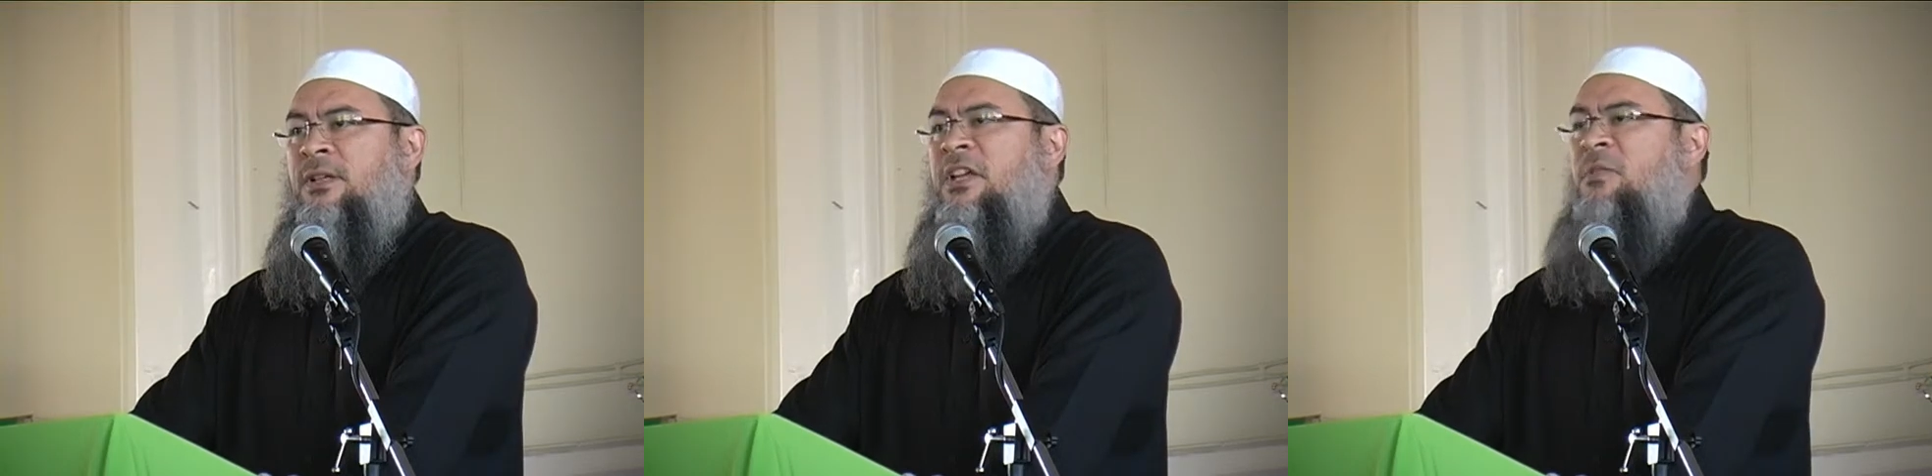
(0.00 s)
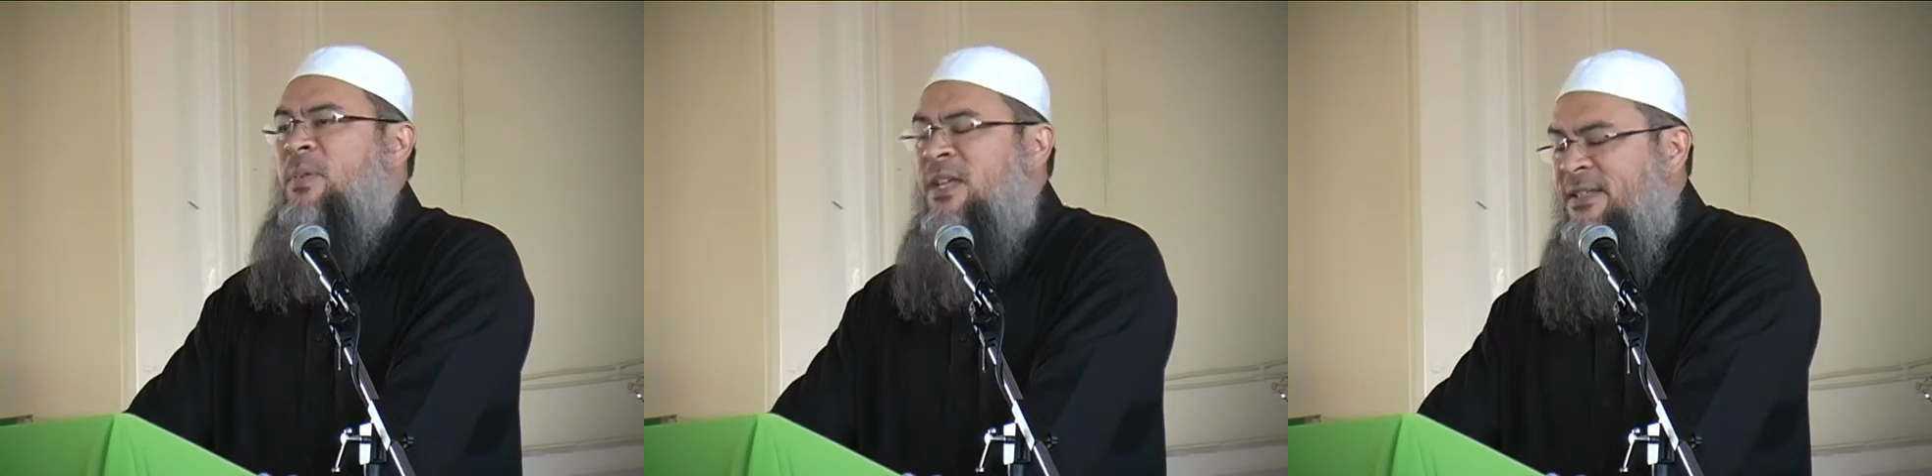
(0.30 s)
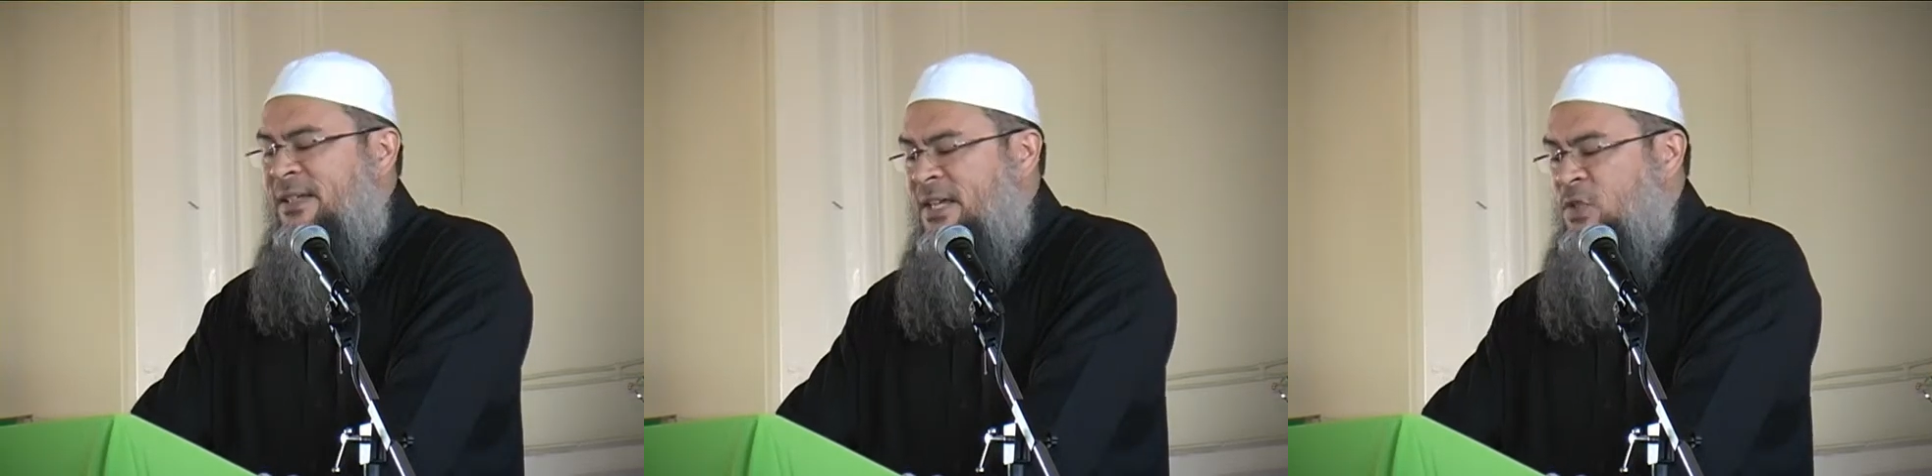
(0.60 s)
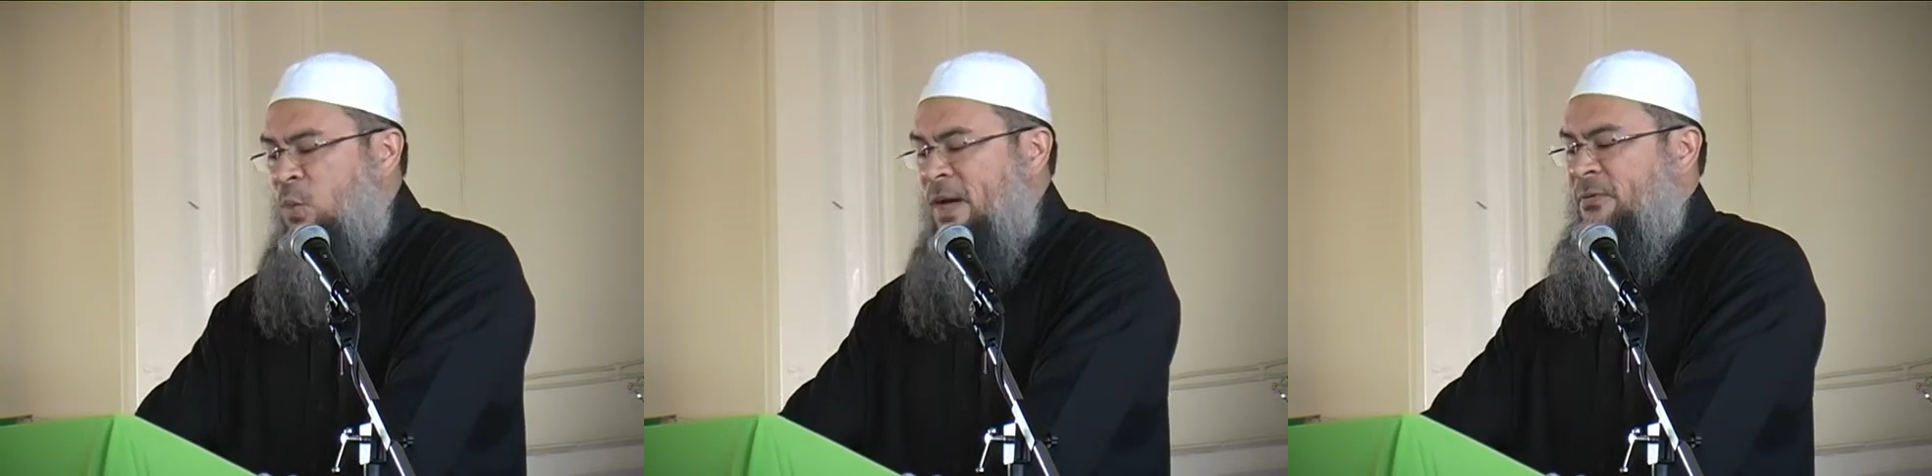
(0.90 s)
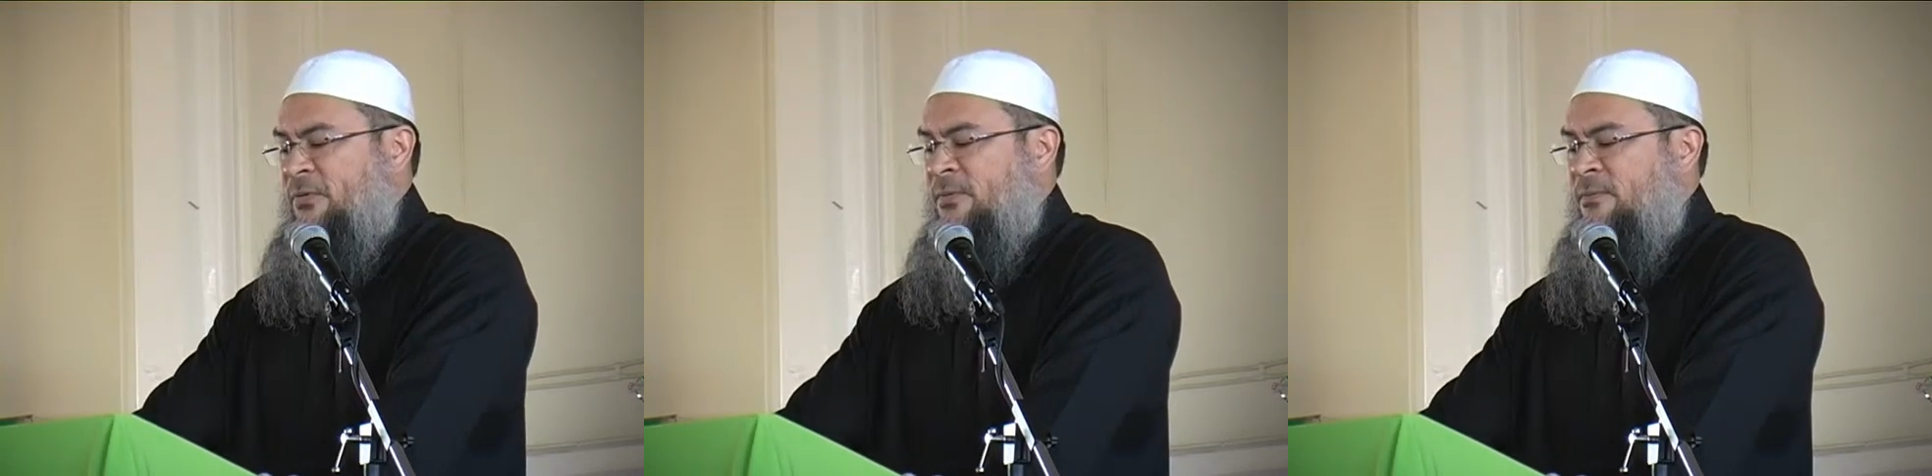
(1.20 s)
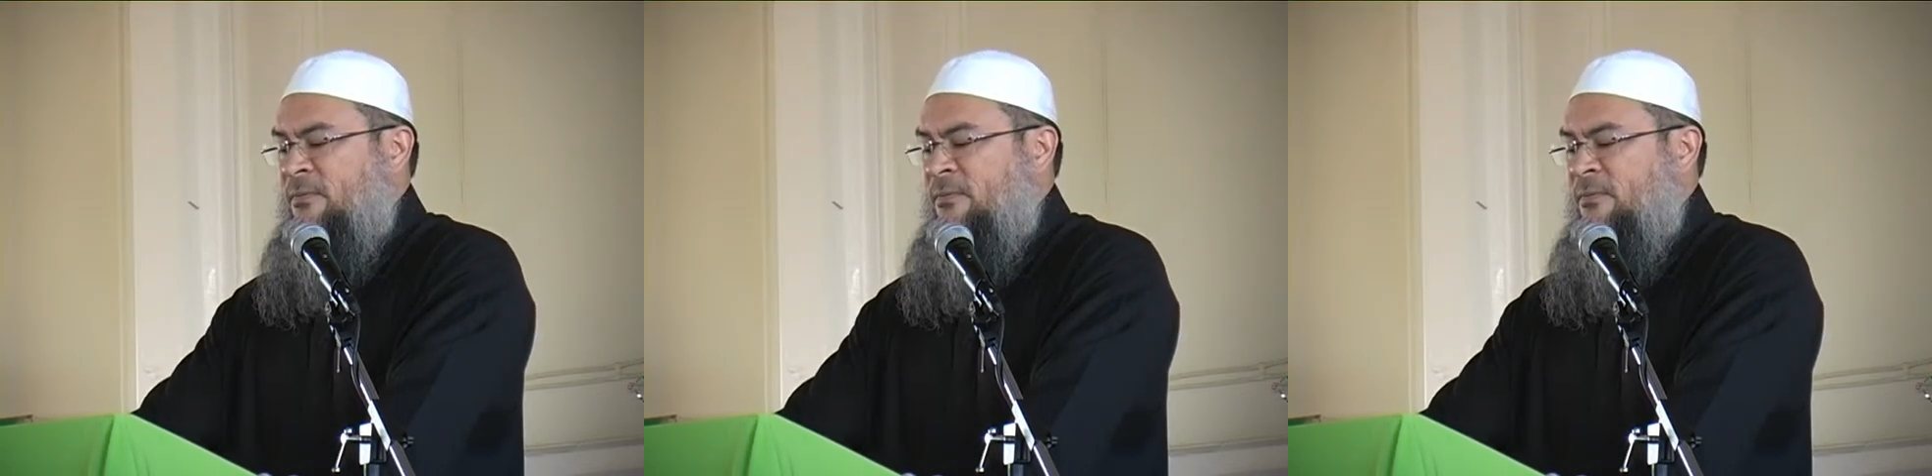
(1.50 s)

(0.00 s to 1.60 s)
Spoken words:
in beating his wife.